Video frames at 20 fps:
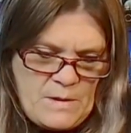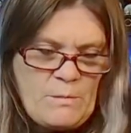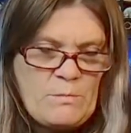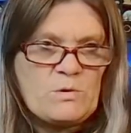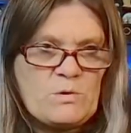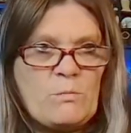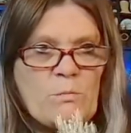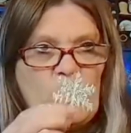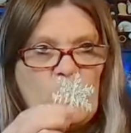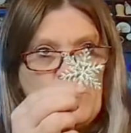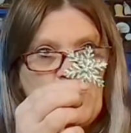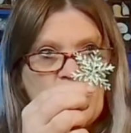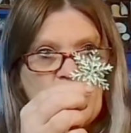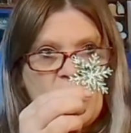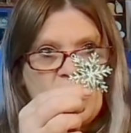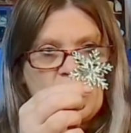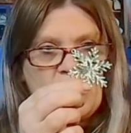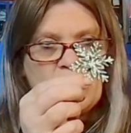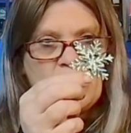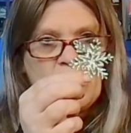I'm going to put
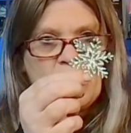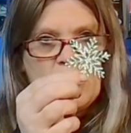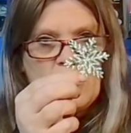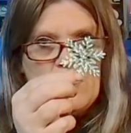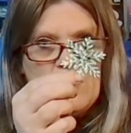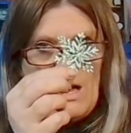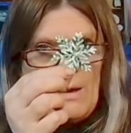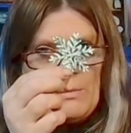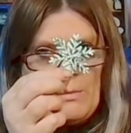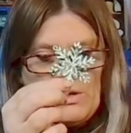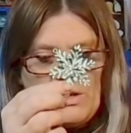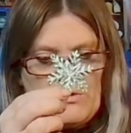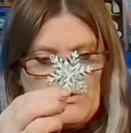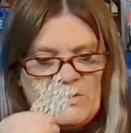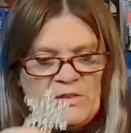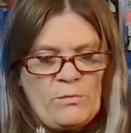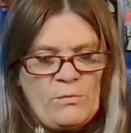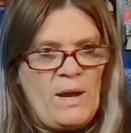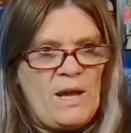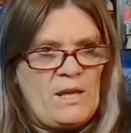that on. I'm going to
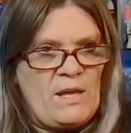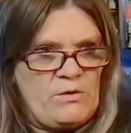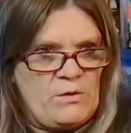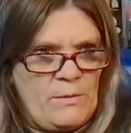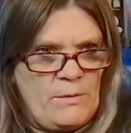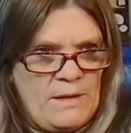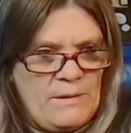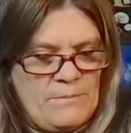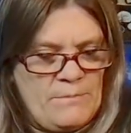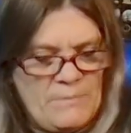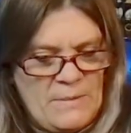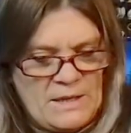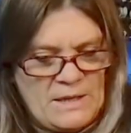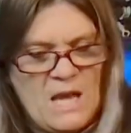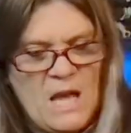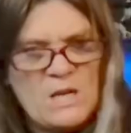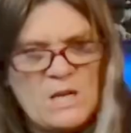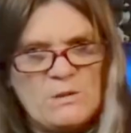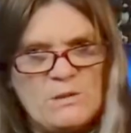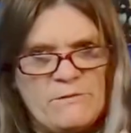thread the wire through it. I
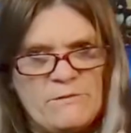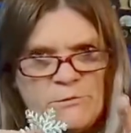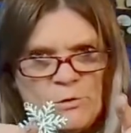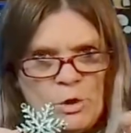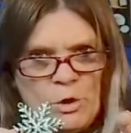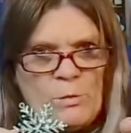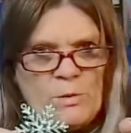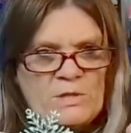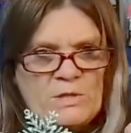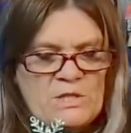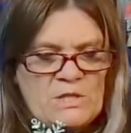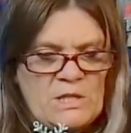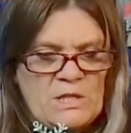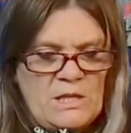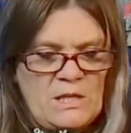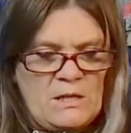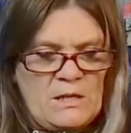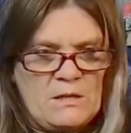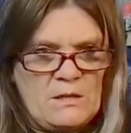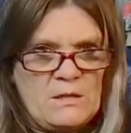can't do it forwards to
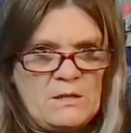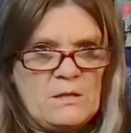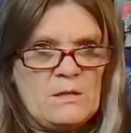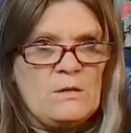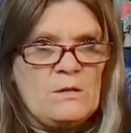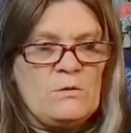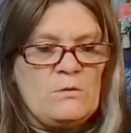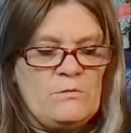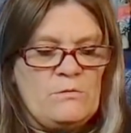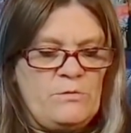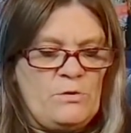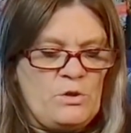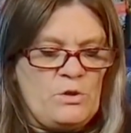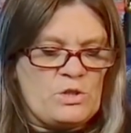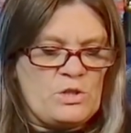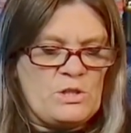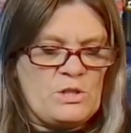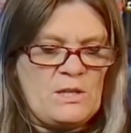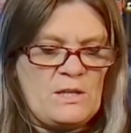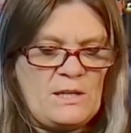you,
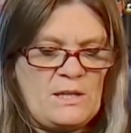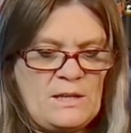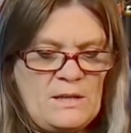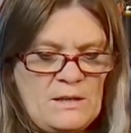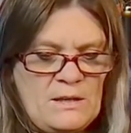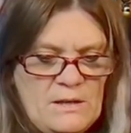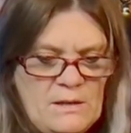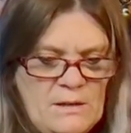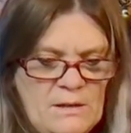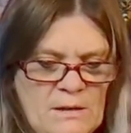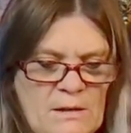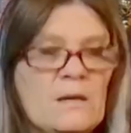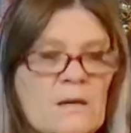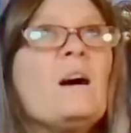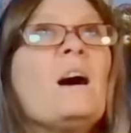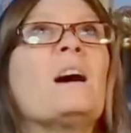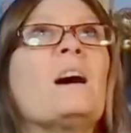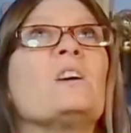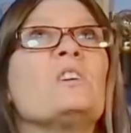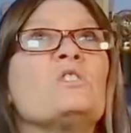unfortunately.
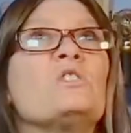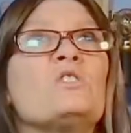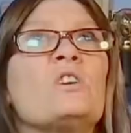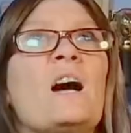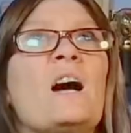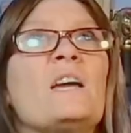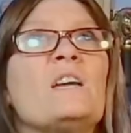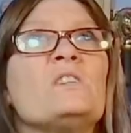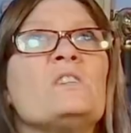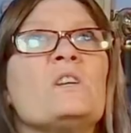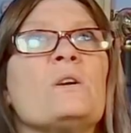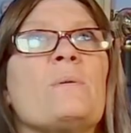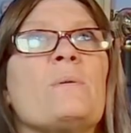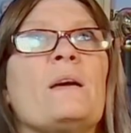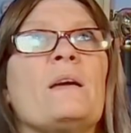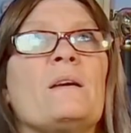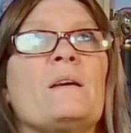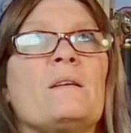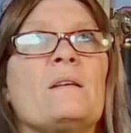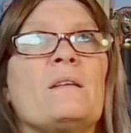I can try and do
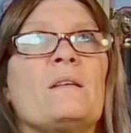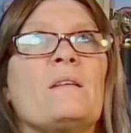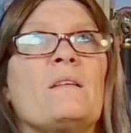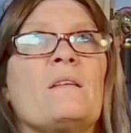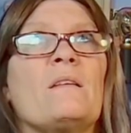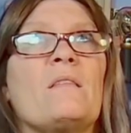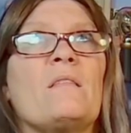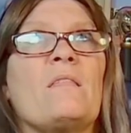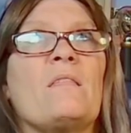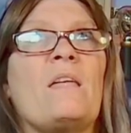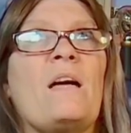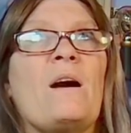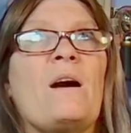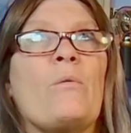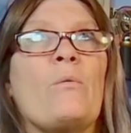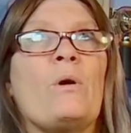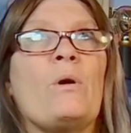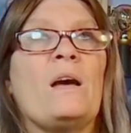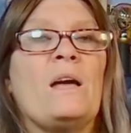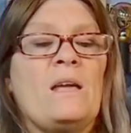it that
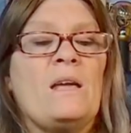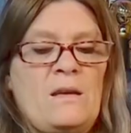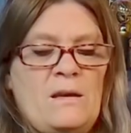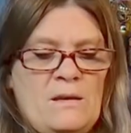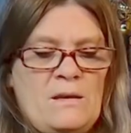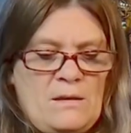way,